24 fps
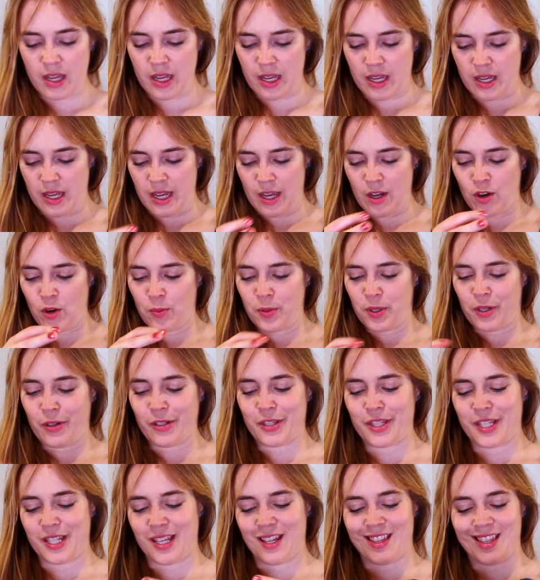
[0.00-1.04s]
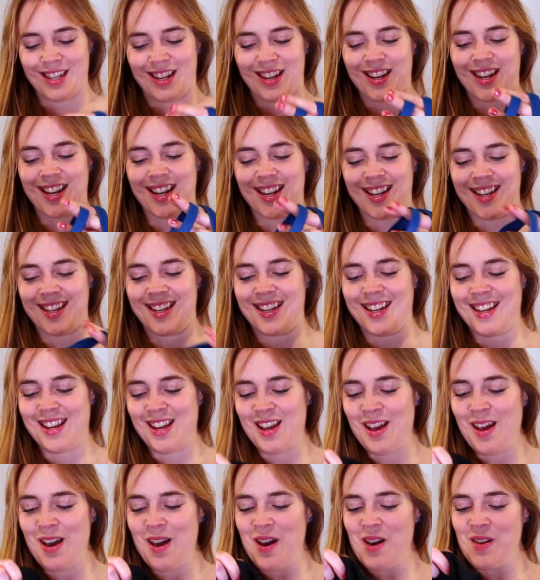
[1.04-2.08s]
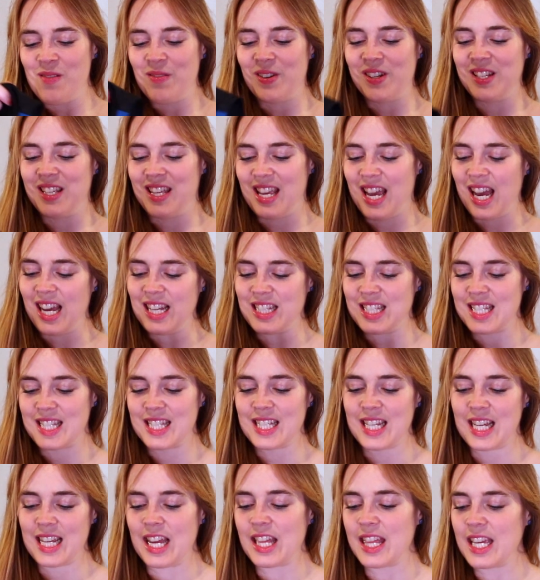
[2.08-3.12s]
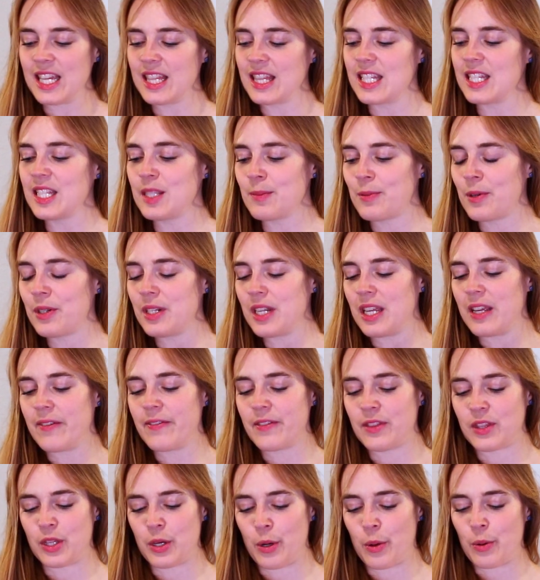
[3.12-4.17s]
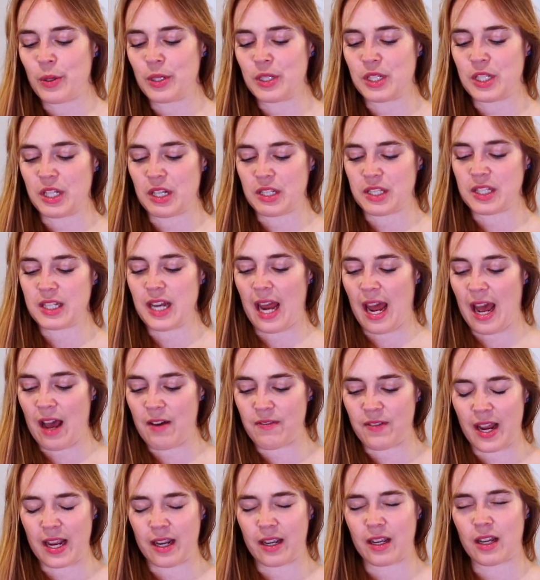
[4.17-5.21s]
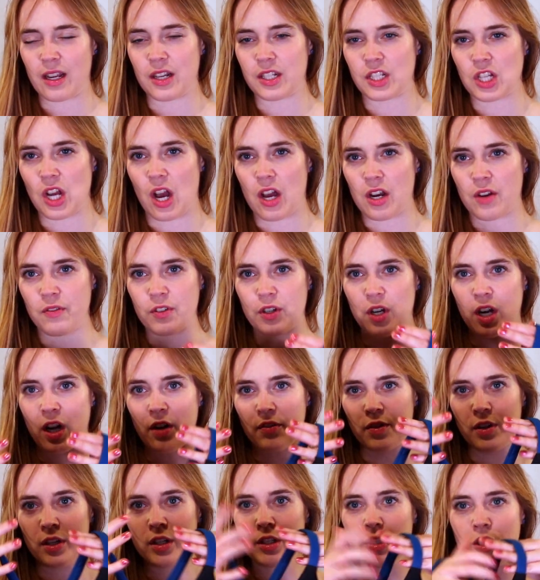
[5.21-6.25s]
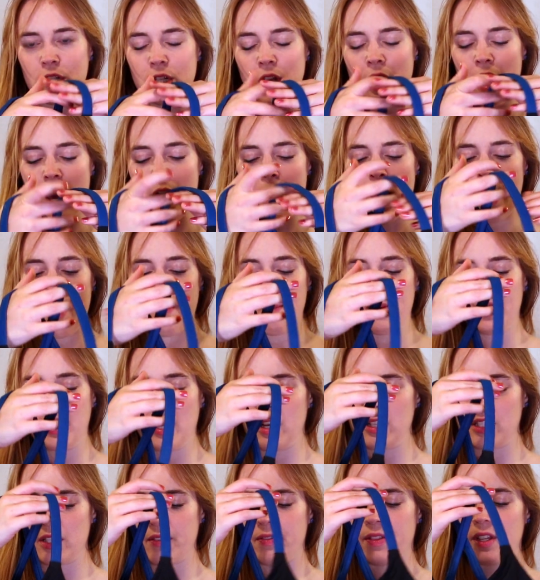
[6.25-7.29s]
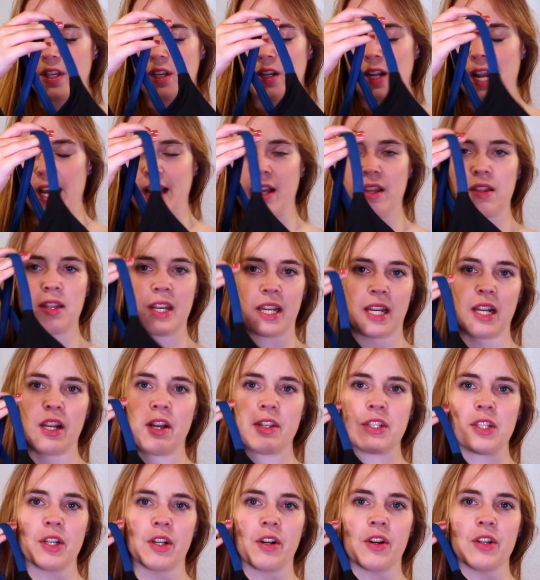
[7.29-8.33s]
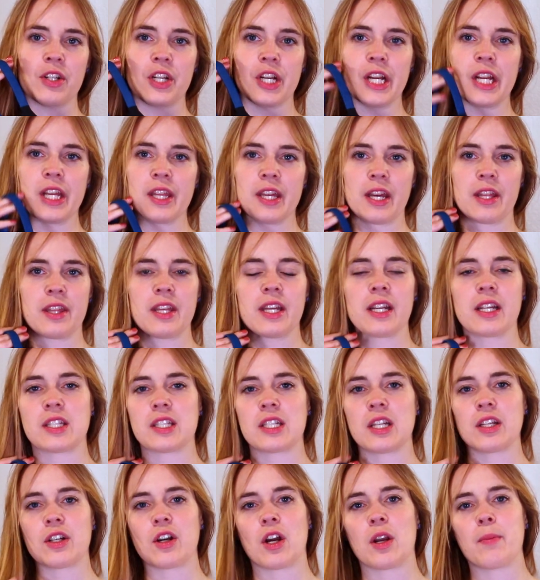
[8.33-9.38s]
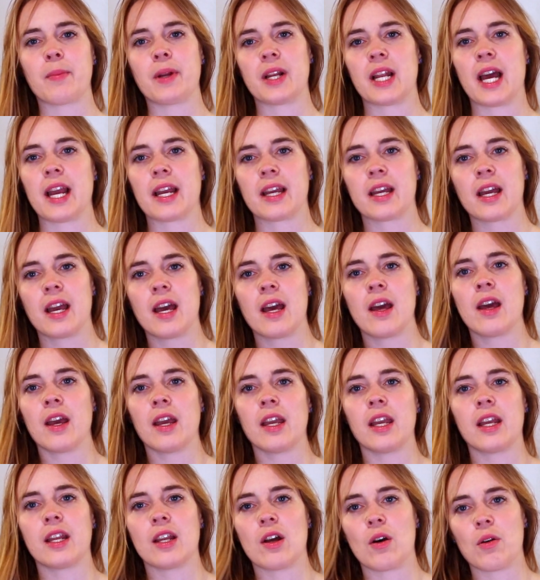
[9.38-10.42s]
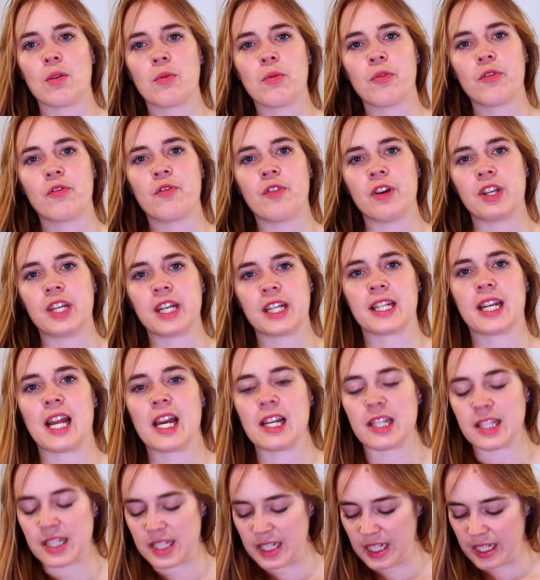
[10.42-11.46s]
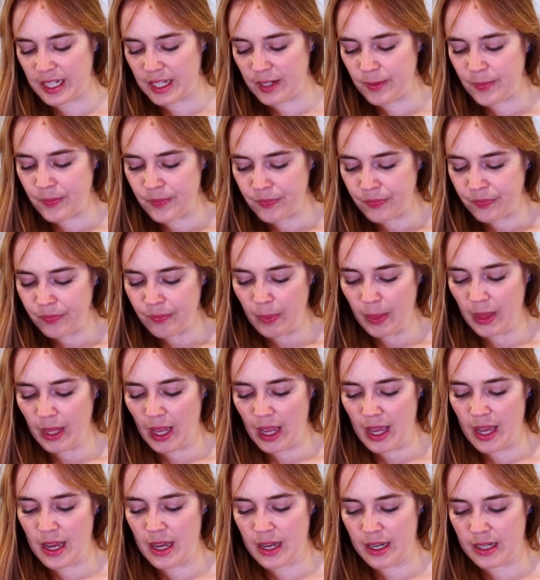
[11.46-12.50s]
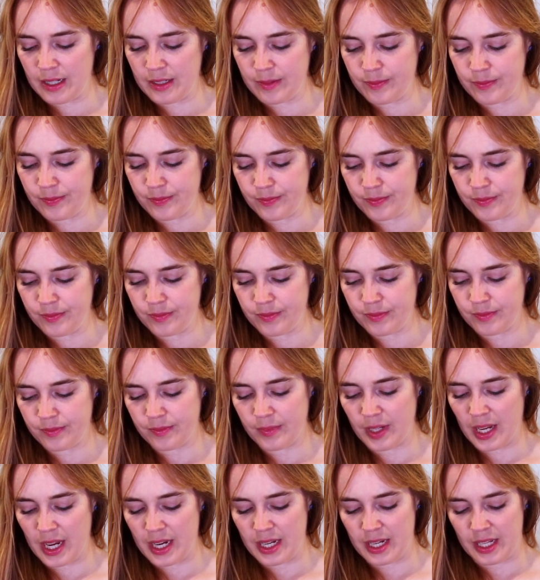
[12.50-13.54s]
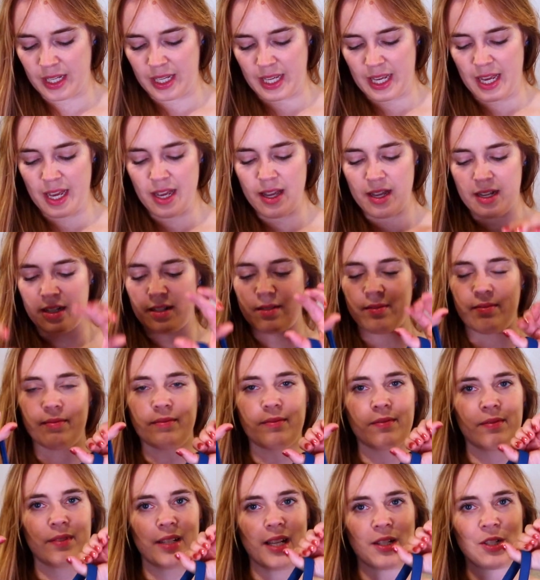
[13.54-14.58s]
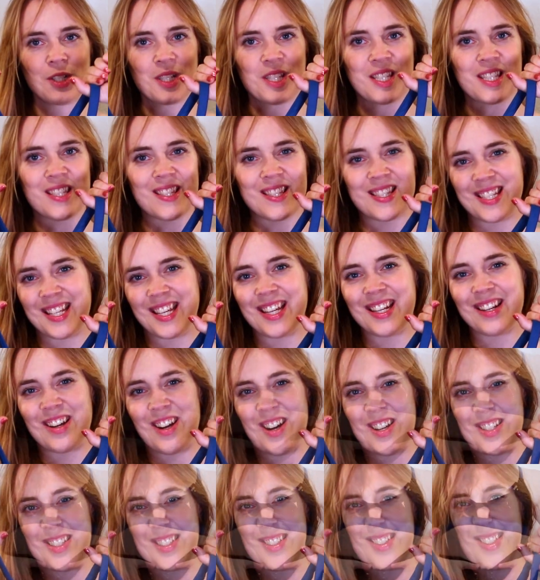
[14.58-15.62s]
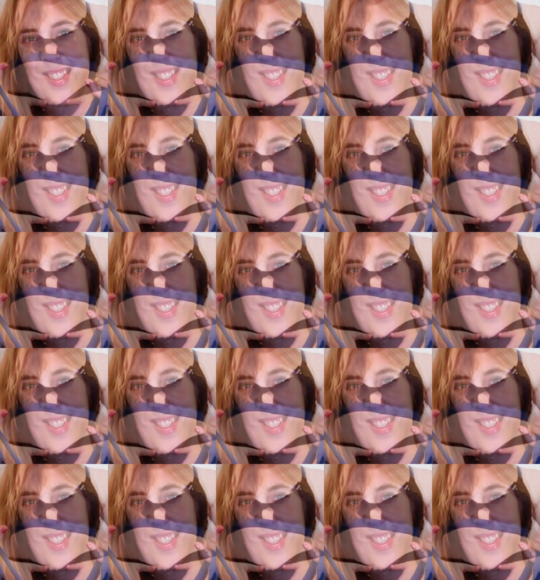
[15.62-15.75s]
I hope you could see it there. But yes, I think this one, even though it doesn't have like a ton of coverage because of the like thick elastic underneath, I think it's still gonna be like, you know, fitting nicely. And yeah, let's just see it on.